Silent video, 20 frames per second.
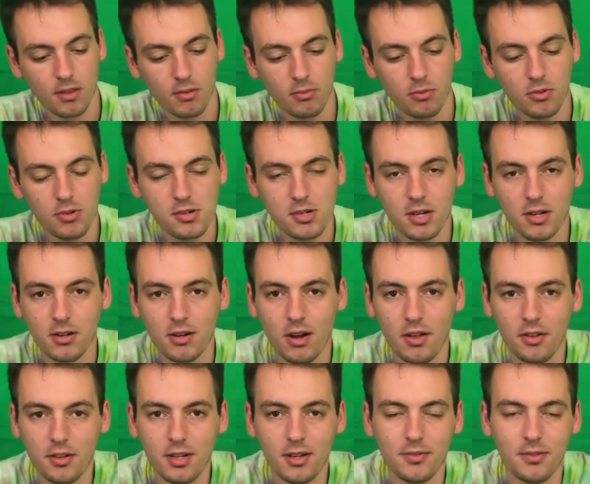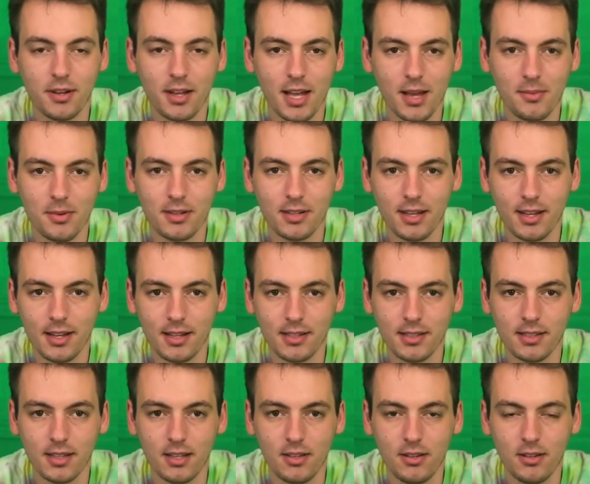We'll show you all the different habitats
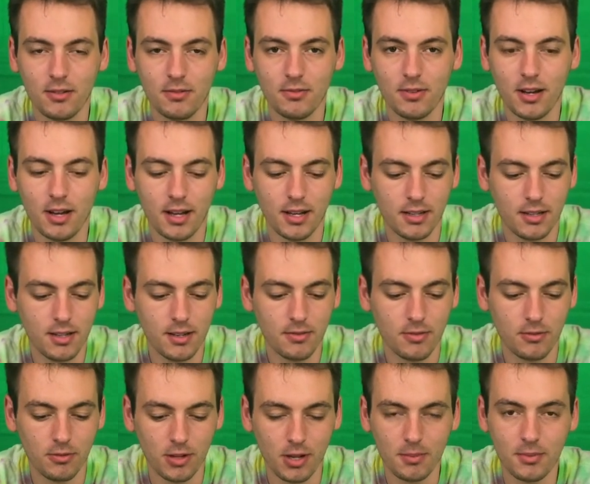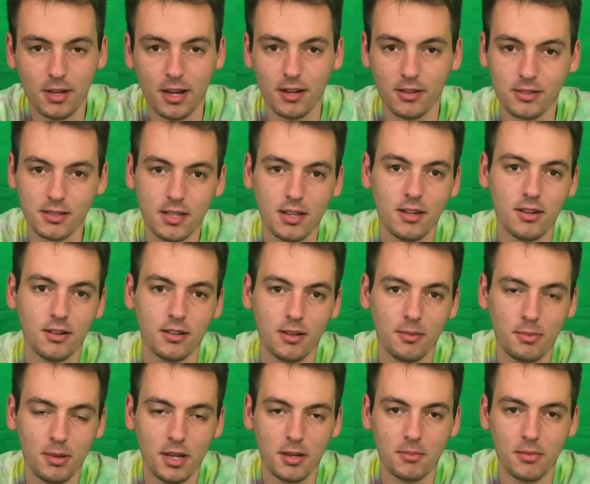that you can find different reptiles here in the
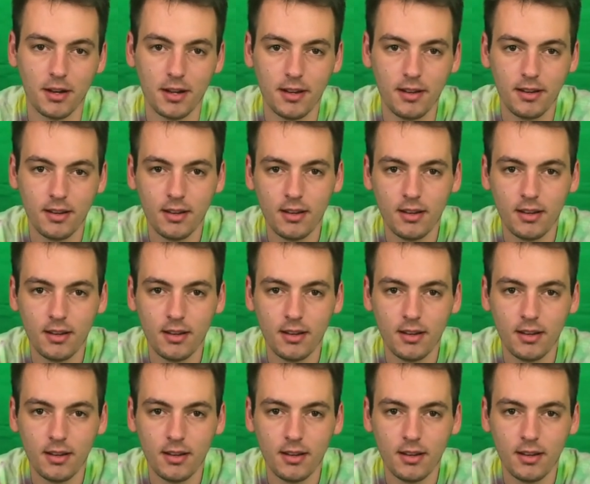Piedmont.